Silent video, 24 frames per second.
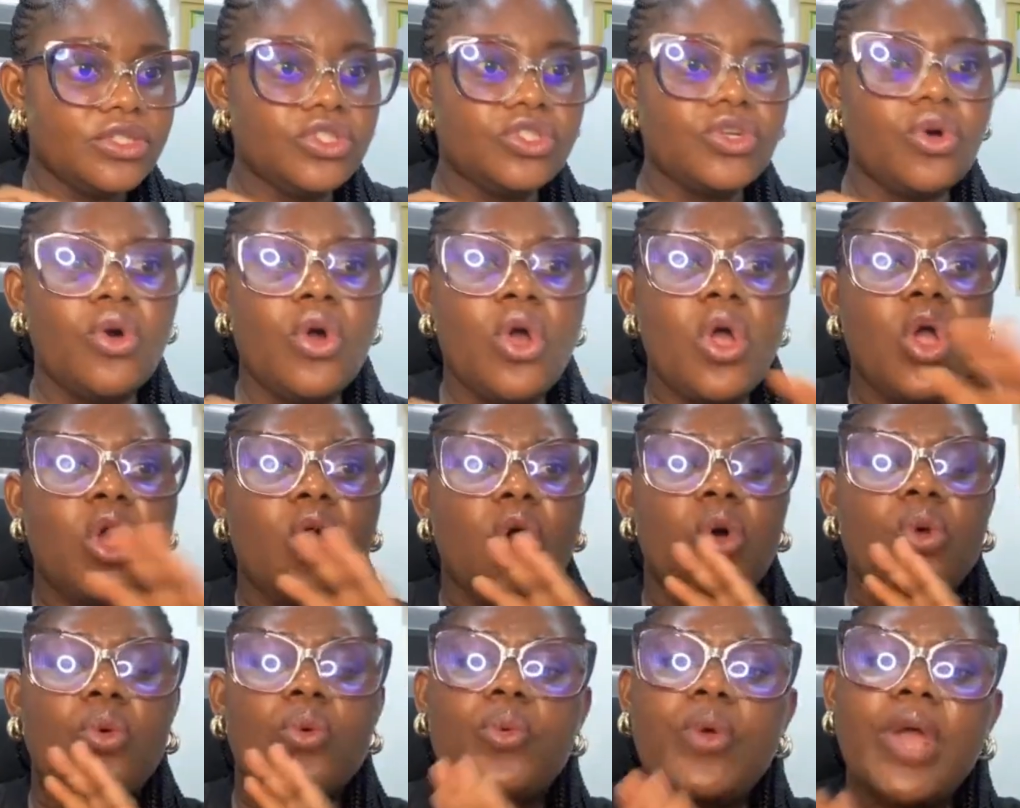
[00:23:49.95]
So
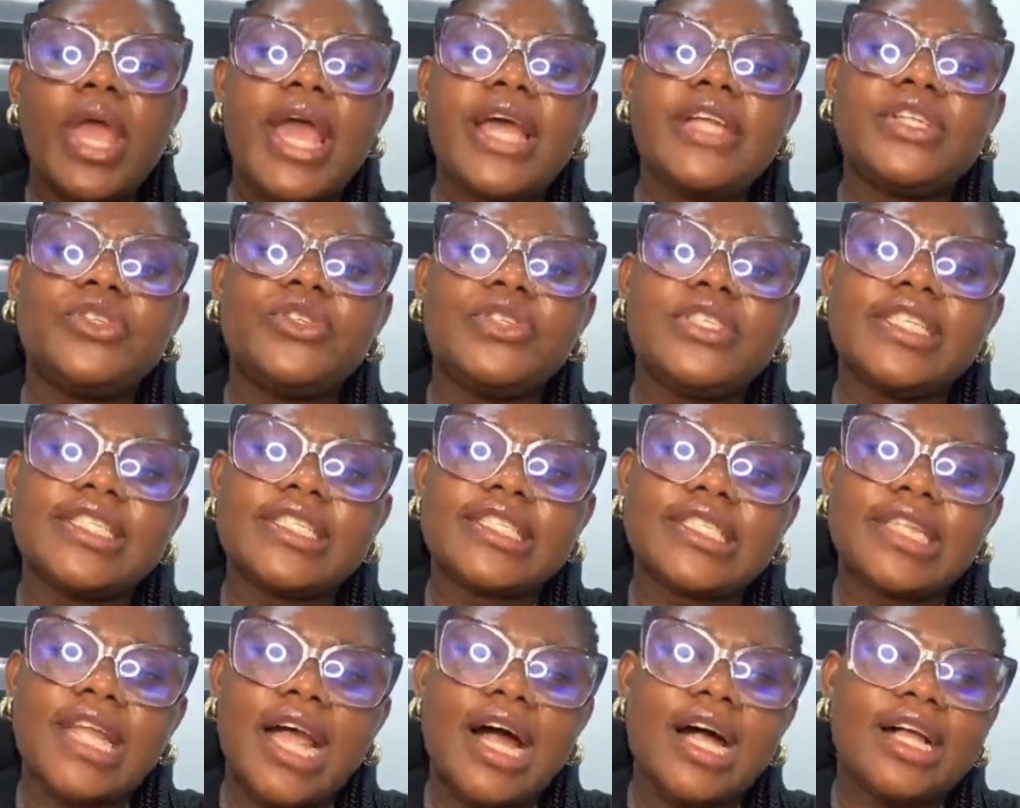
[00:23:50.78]
where do
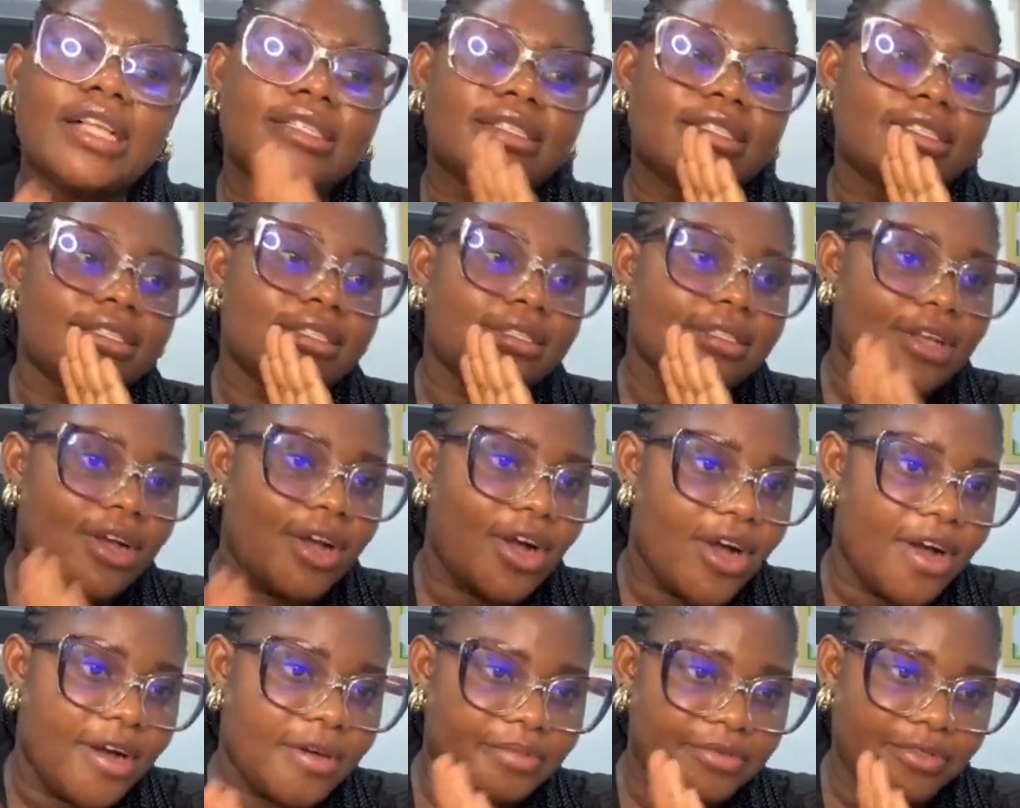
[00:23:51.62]
these styles
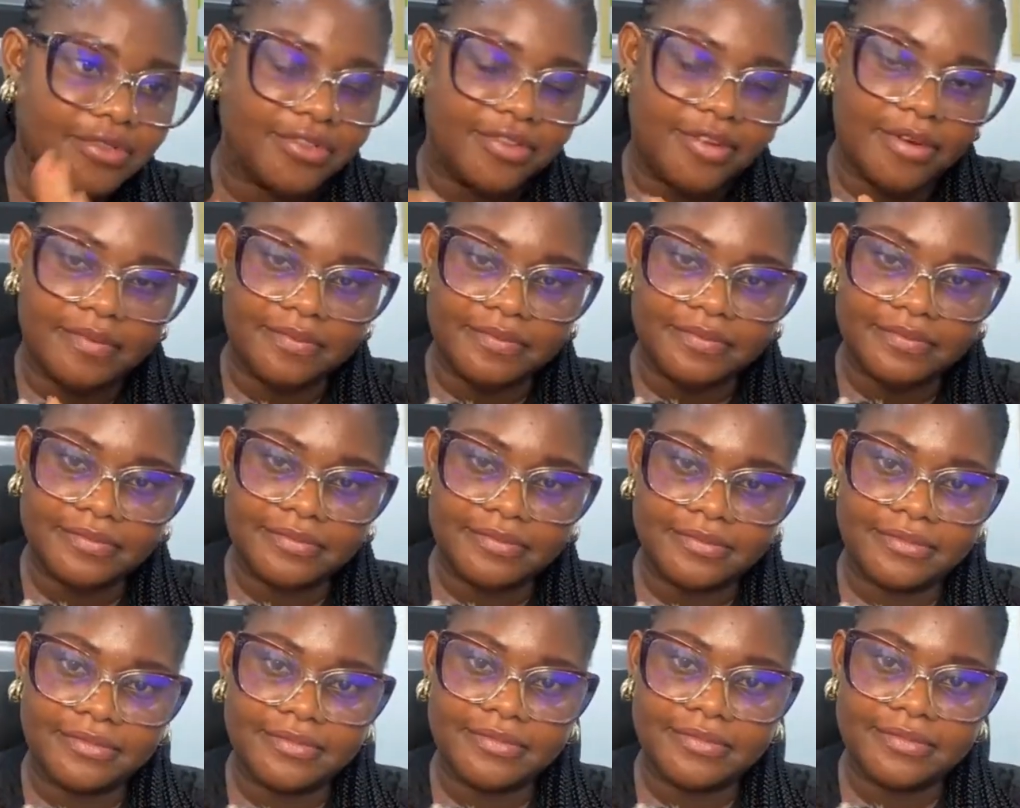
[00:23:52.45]
come from?
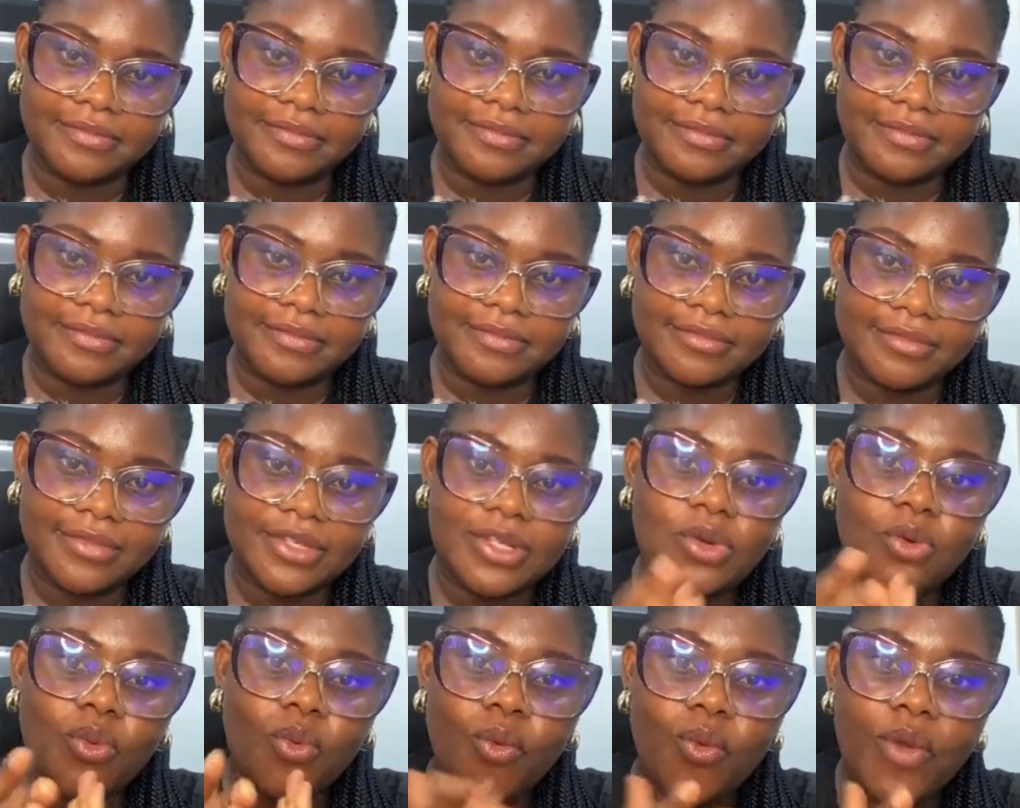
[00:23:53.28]

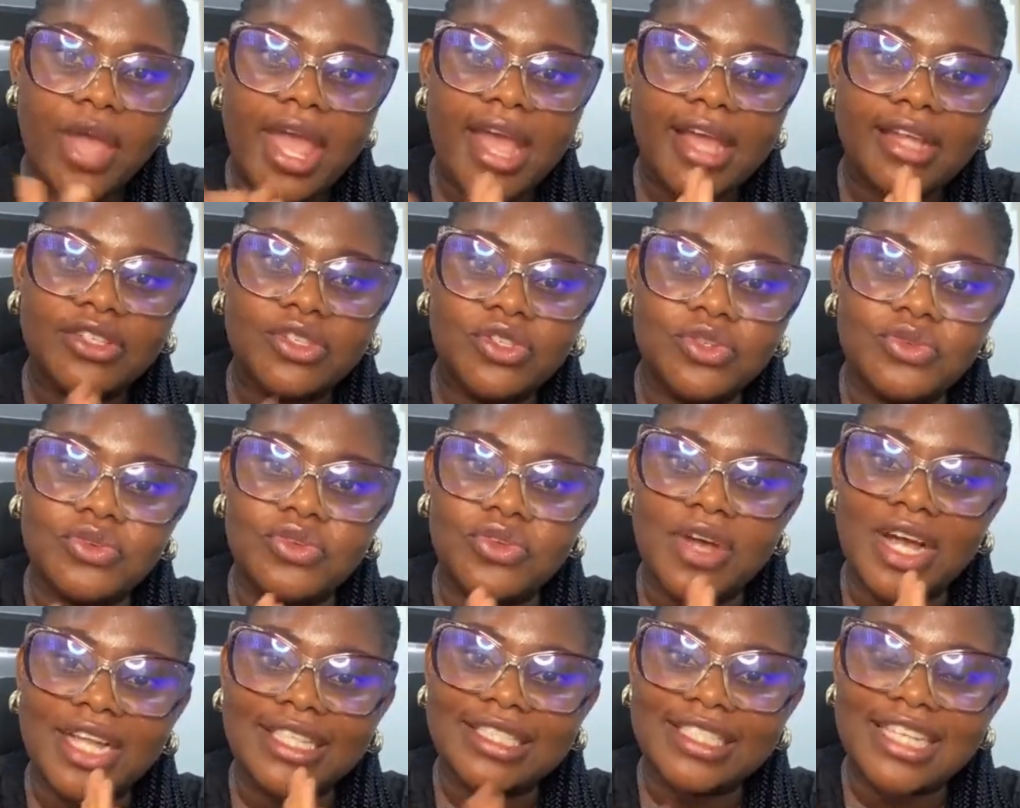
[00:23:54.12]
Where do
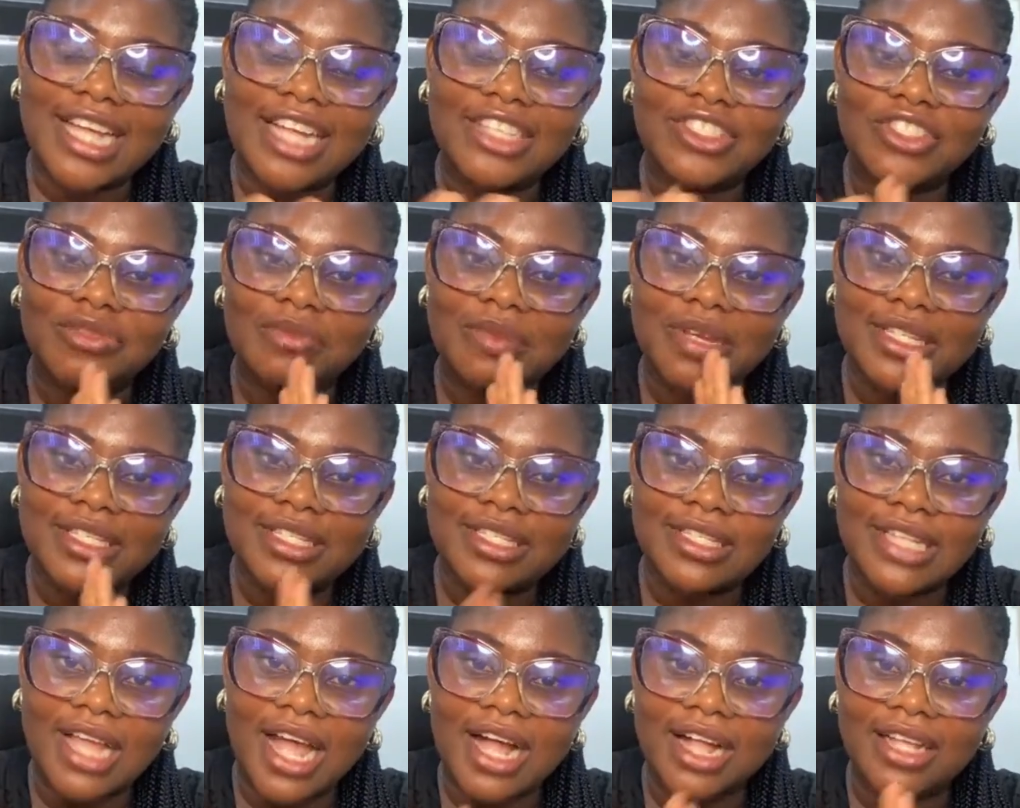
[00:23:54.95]
your
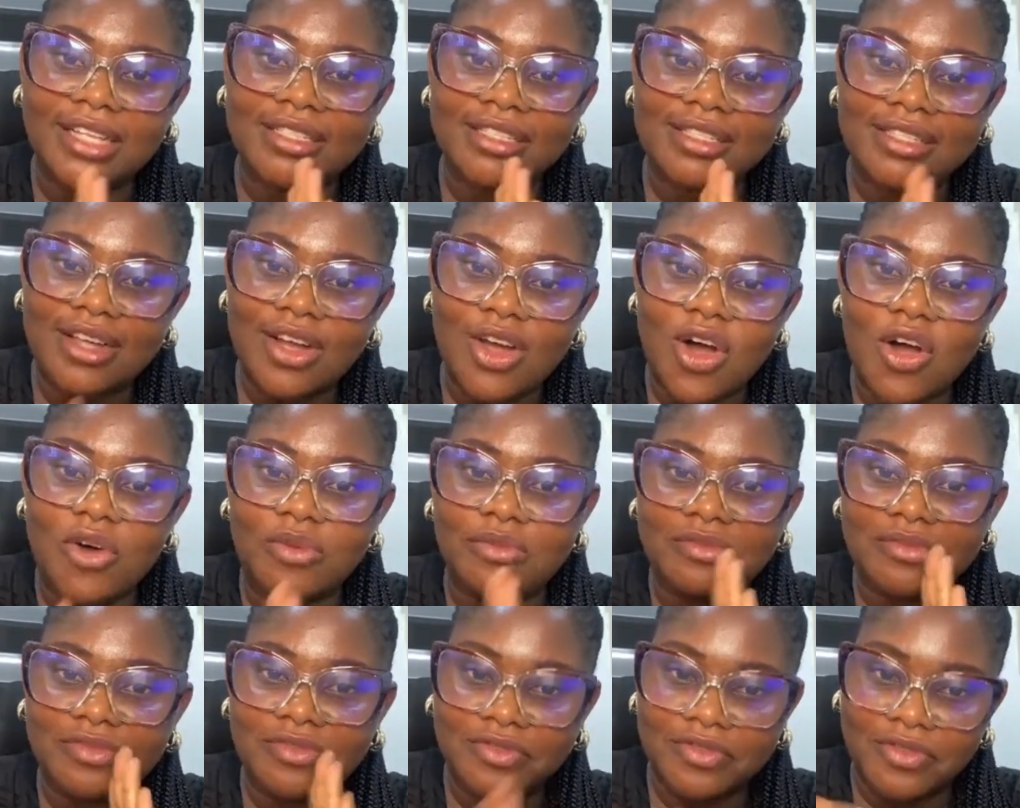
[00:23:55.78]
attachment styles
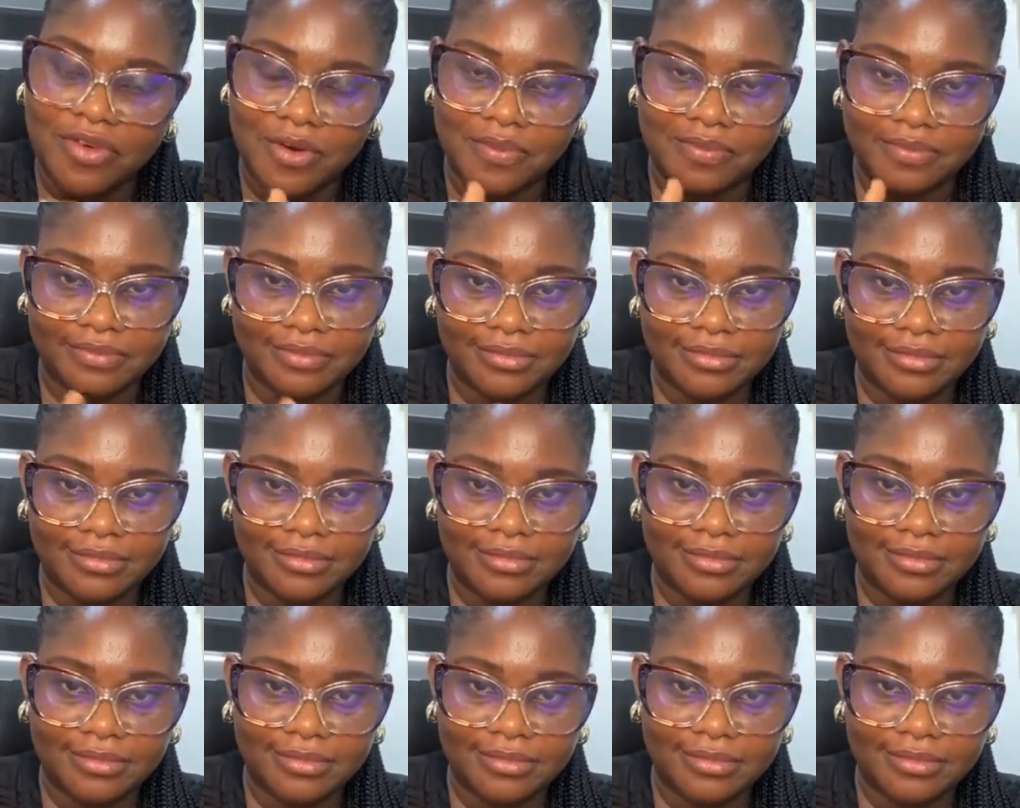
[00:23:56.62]
come from?